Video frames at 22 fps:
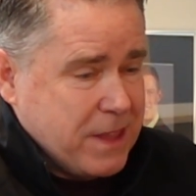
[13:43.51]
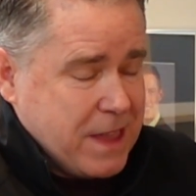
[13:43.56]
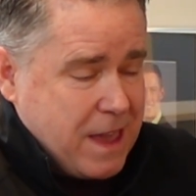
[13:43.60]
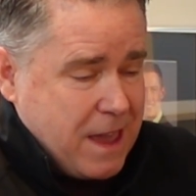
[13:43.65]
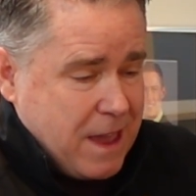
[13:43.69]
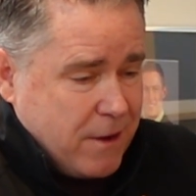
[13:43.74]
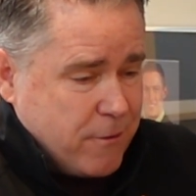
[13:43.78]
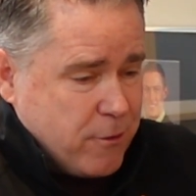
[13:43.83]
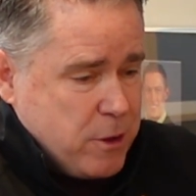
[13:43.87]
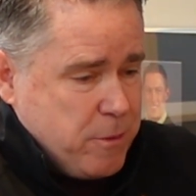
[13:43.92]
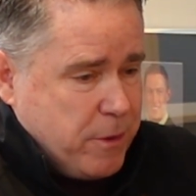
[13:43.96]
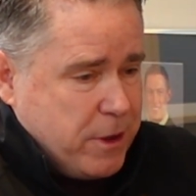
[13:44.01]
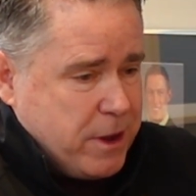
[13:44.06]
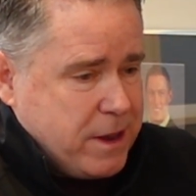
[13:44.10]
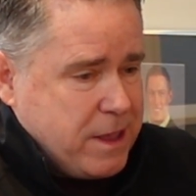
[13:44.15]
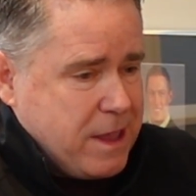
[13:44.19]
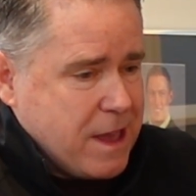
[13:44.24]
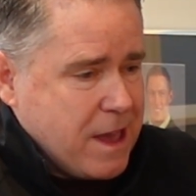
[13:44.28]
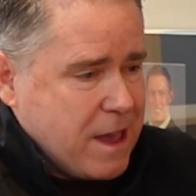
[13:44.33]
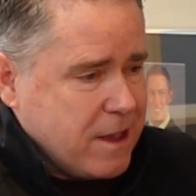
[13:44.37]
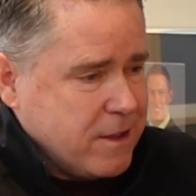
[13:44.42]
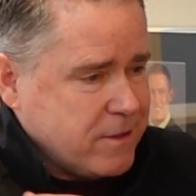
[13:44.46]

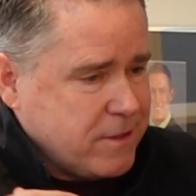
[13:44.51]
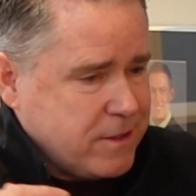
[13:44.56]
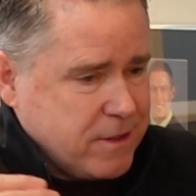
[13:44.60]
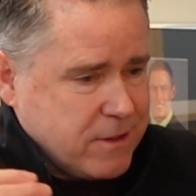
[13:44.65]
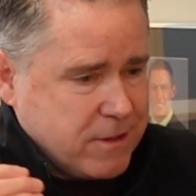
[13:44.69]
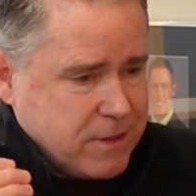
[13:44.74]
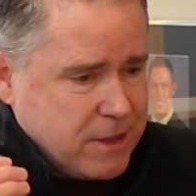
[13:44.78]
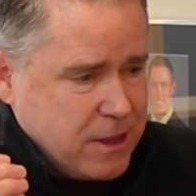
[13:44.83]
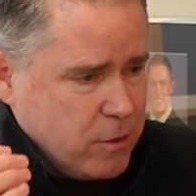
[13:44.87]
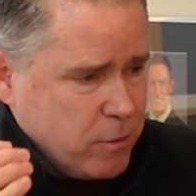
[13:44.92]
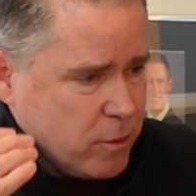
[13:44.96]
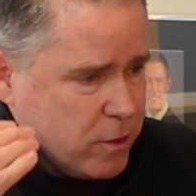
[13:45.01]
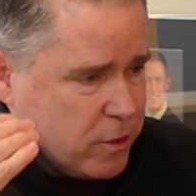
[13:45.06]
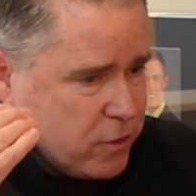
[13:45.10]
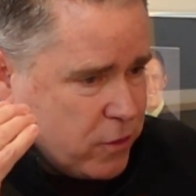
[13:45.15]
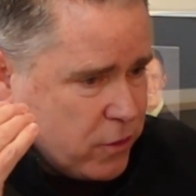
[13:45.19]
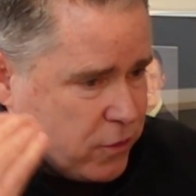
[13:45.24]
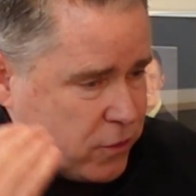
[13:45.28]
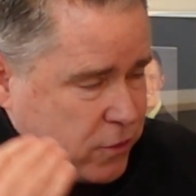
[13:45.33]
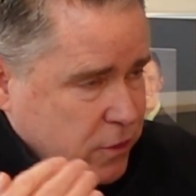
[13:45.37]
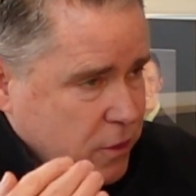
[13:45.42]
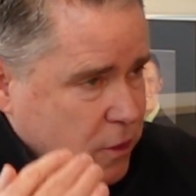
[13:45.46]
Everybody has this thing where it's
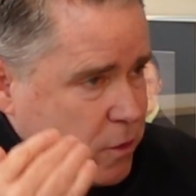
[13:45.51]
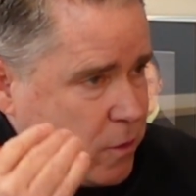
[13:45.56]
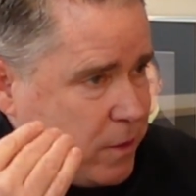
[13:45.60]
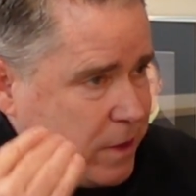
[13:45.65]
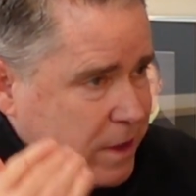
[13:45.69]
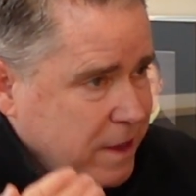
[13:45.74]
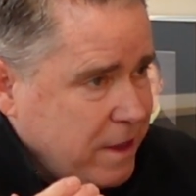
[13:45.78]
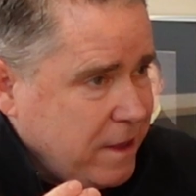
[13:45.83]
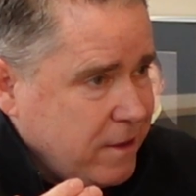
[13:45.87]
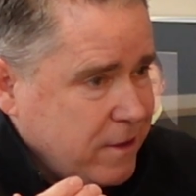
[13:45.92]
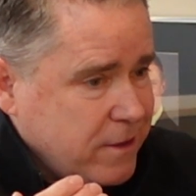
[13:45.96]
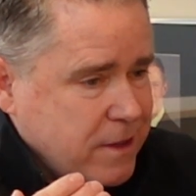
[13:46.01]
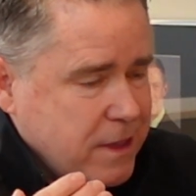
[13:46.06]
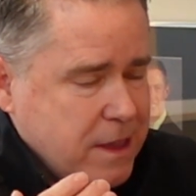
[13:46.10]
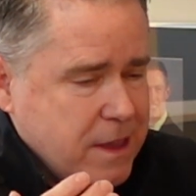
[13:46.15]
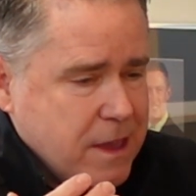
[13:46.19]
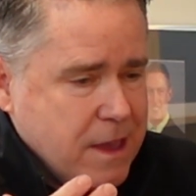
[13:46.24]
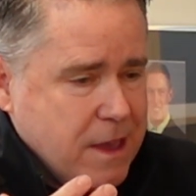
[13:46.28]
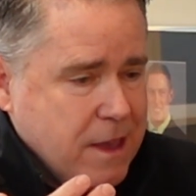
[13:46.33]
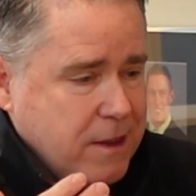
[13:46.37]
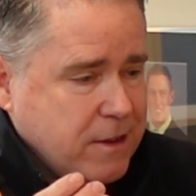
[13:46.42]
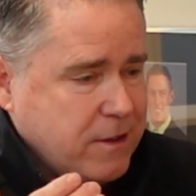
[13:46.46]
so easy
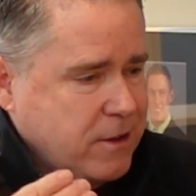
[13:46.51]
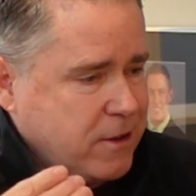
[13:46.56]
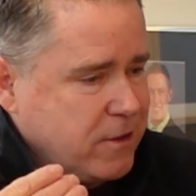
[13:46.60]
to